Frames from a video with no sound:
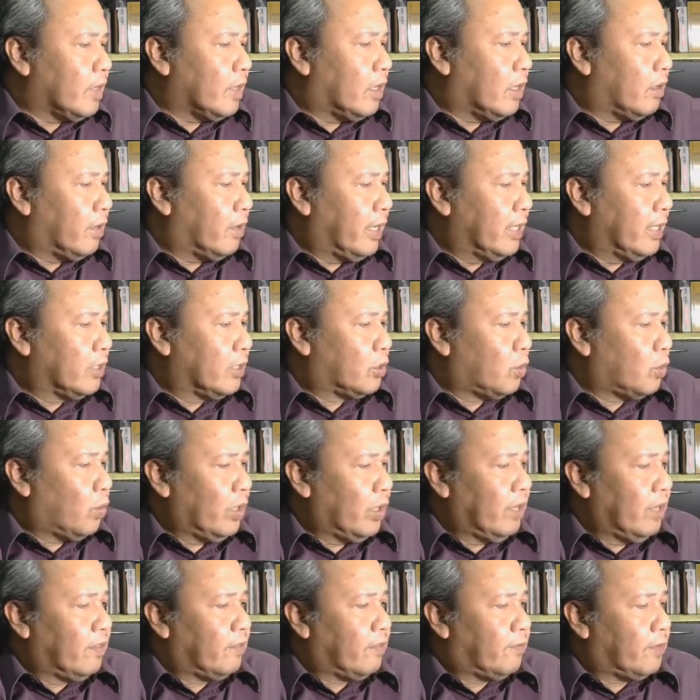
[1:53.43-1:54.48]
All right, so
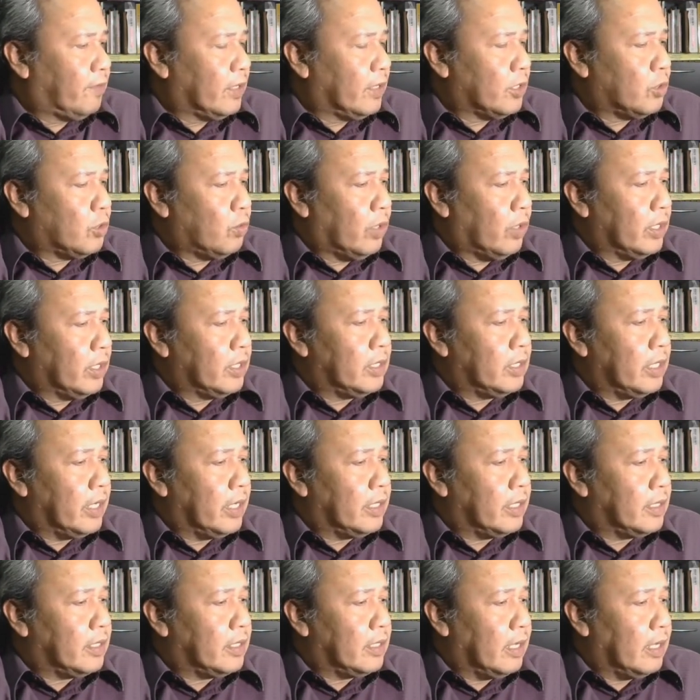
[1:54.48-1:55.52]
one of the first ones
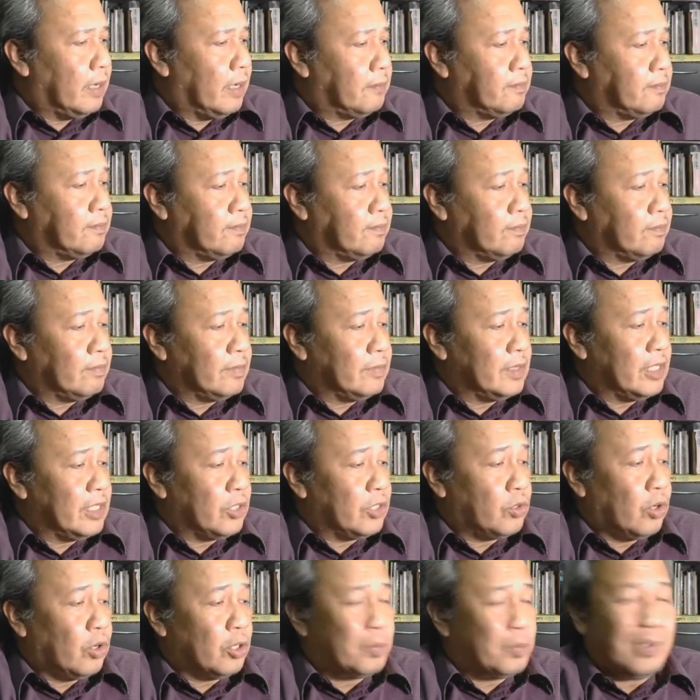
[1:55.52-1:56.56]
is the
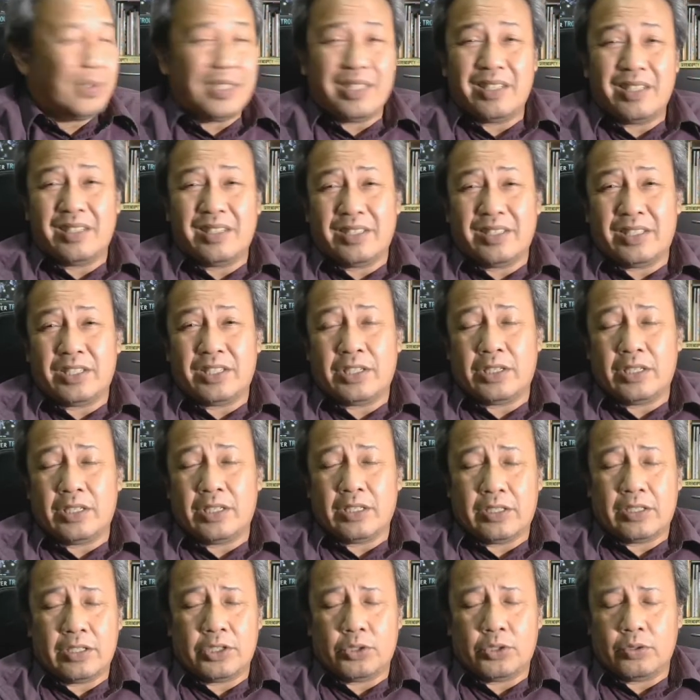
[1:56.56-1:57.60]
source material, the
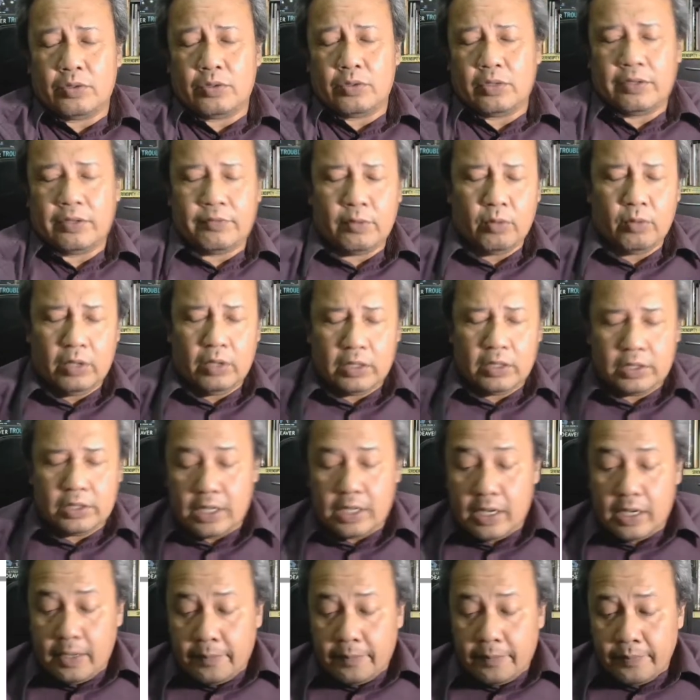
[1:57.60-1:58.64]
tissue. If you want to
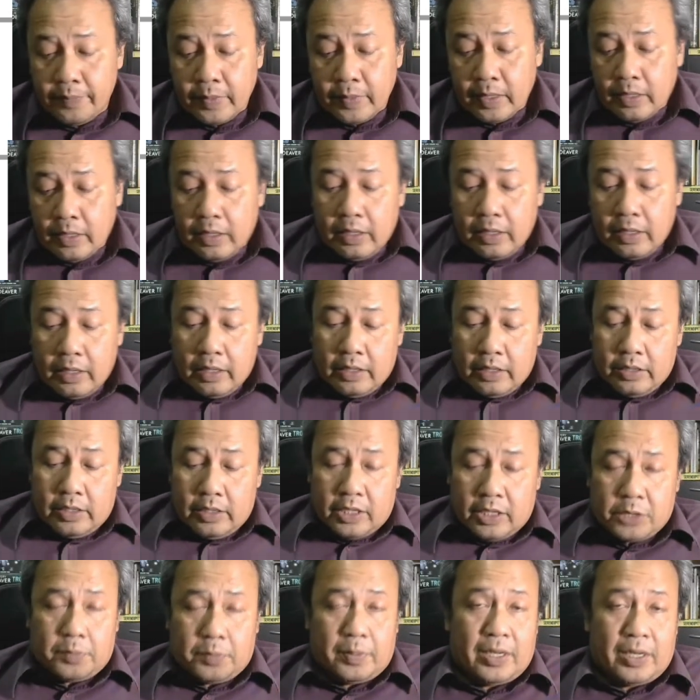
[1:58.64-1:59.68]
see the
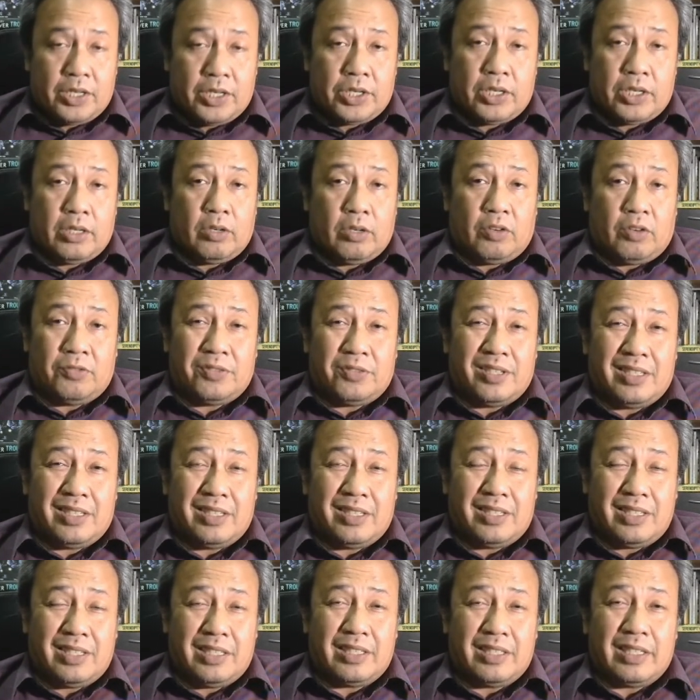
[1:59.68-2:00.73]
expression of
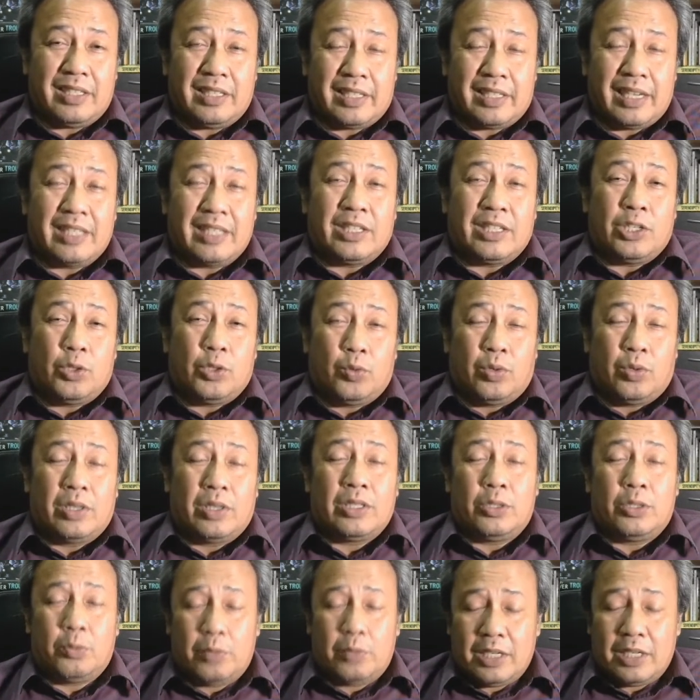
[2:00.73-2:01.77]
certain genes in cancer,
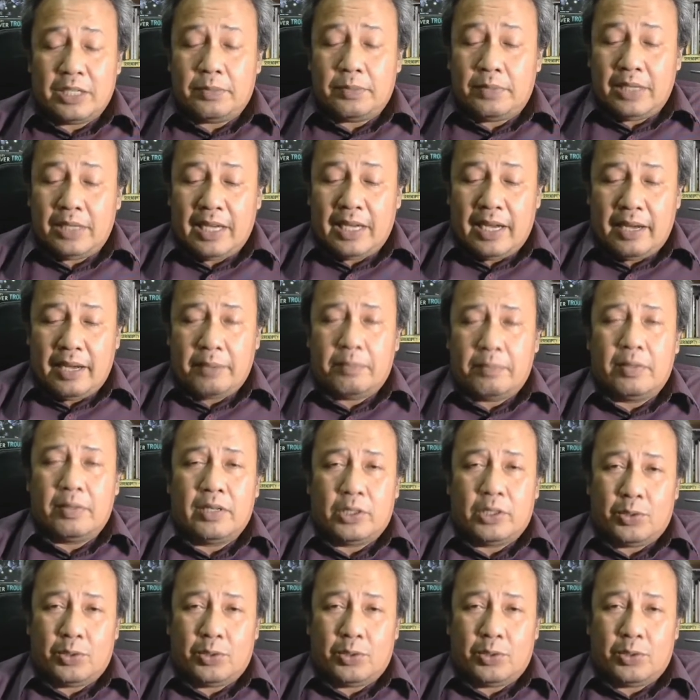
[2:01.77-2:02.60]
you must be able